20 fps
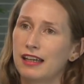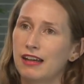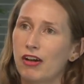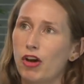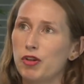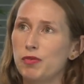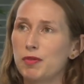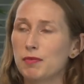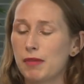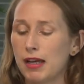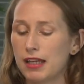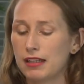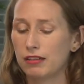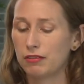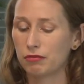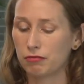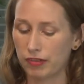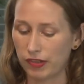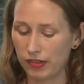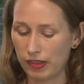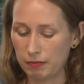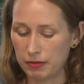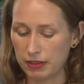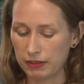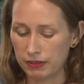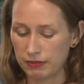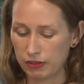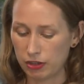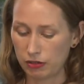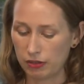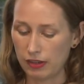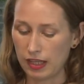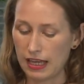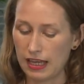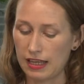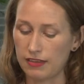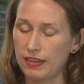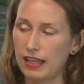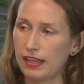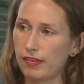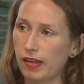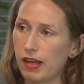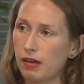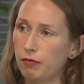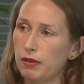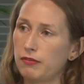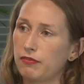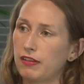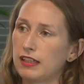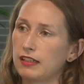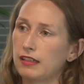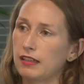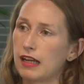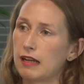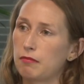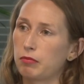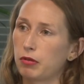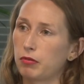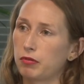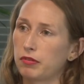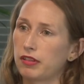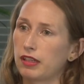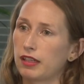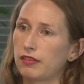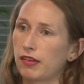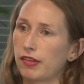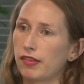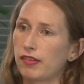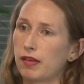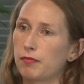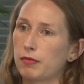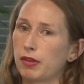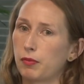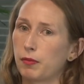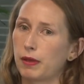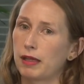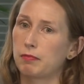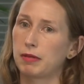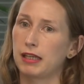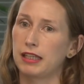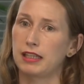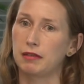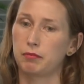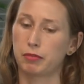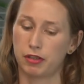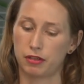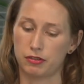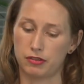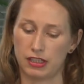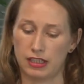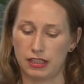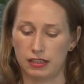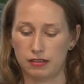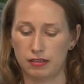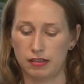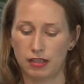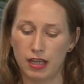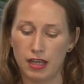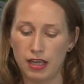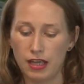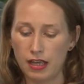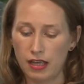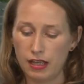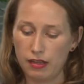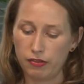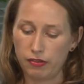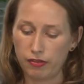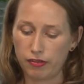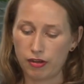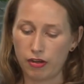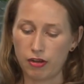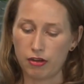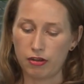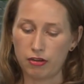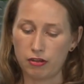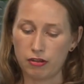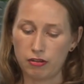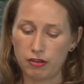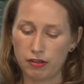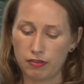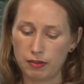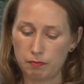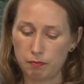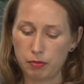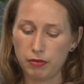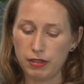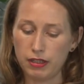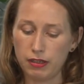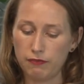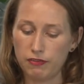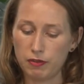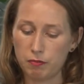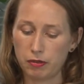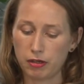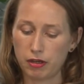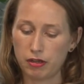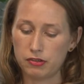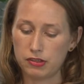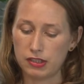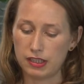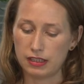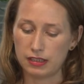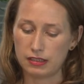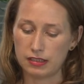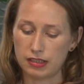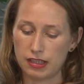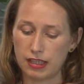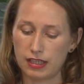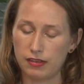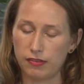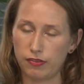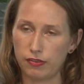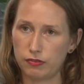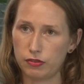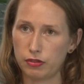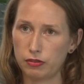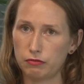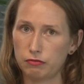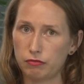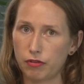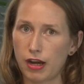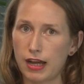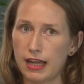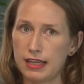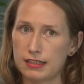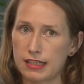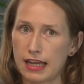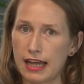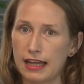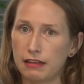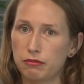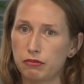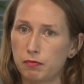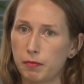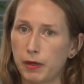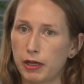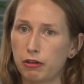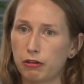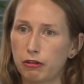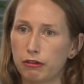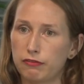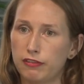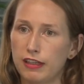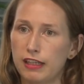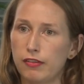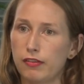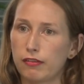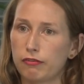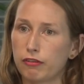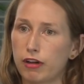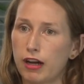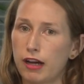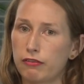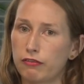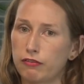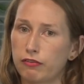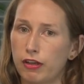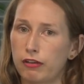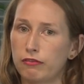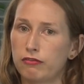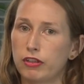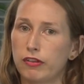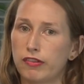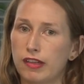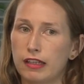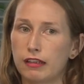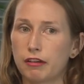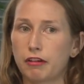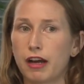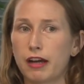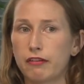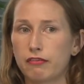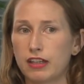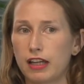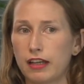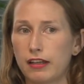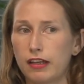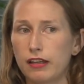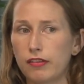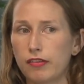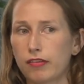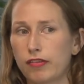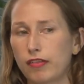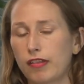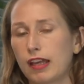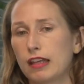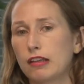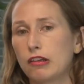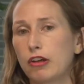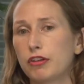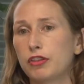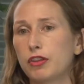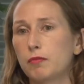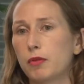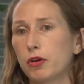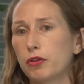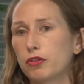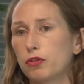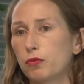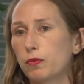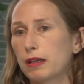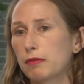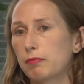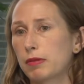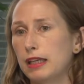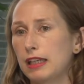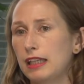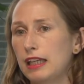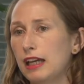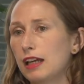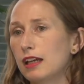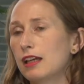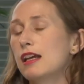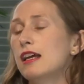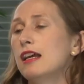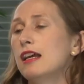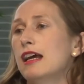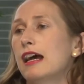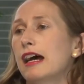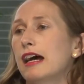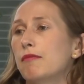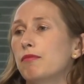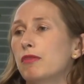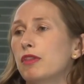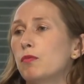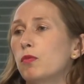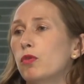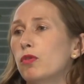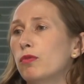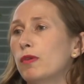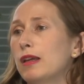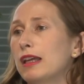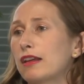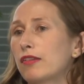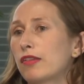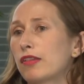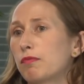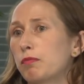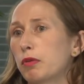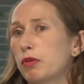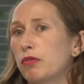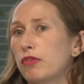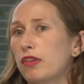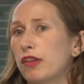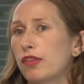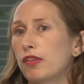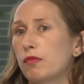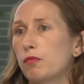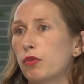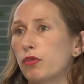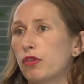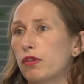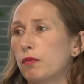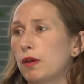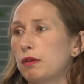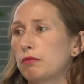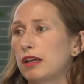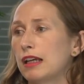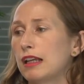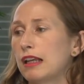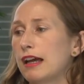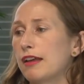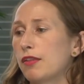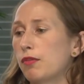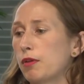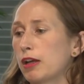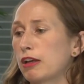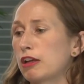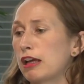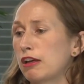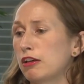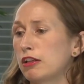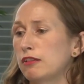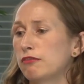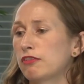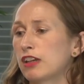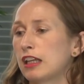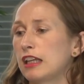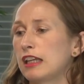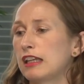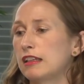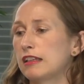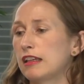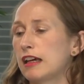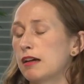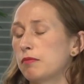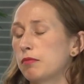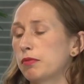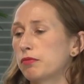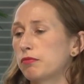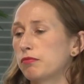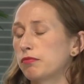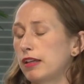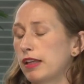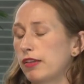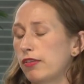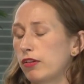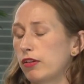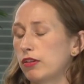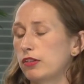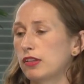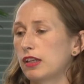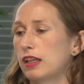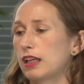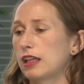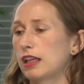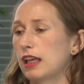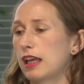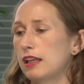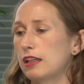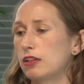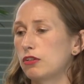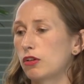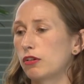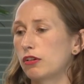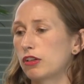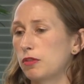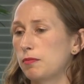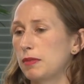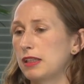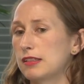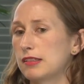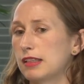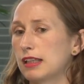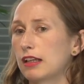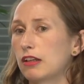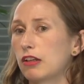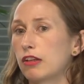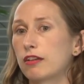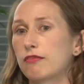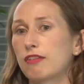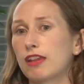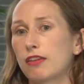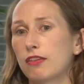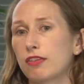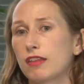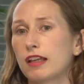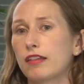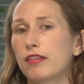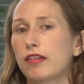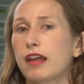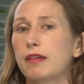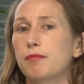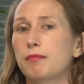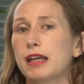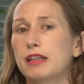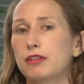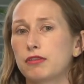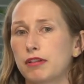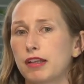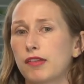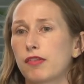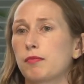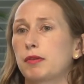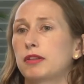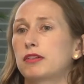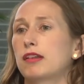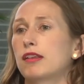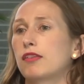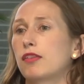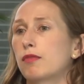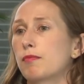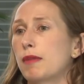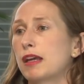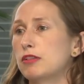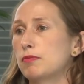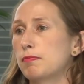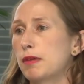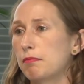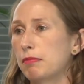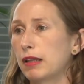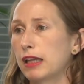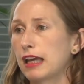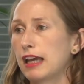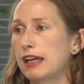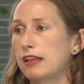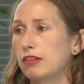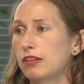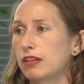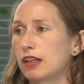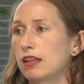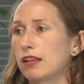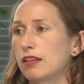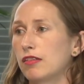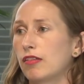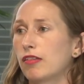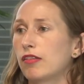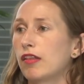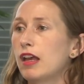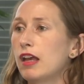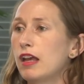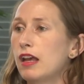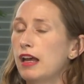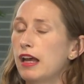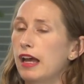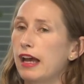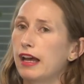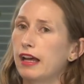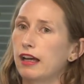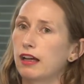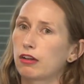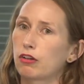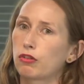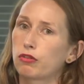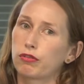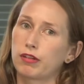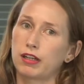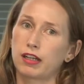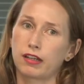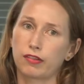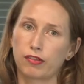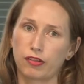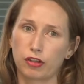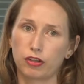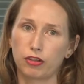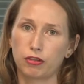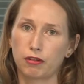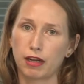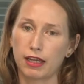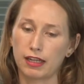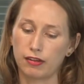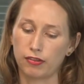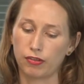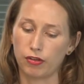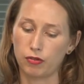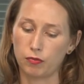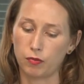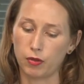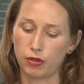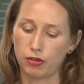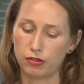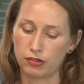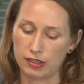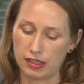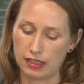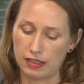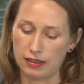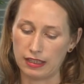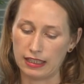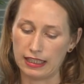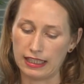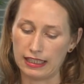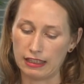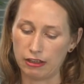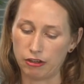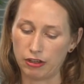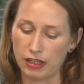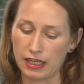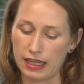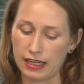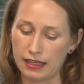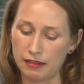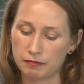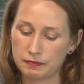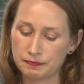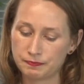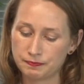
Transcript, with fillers: open minded and receptive to that, and that's how we've ended up launching this summer's Wikipedia project. So the point of the project is to write 100 biographies of, craft, of New Zealand craft artists and load them onto Wikipedia. Um, the more we explore this, the more that we realise we're kind of going to end up researching and documenting a lot of other things like major exhibitions, major publications, uh, critics and curators who worked in the area.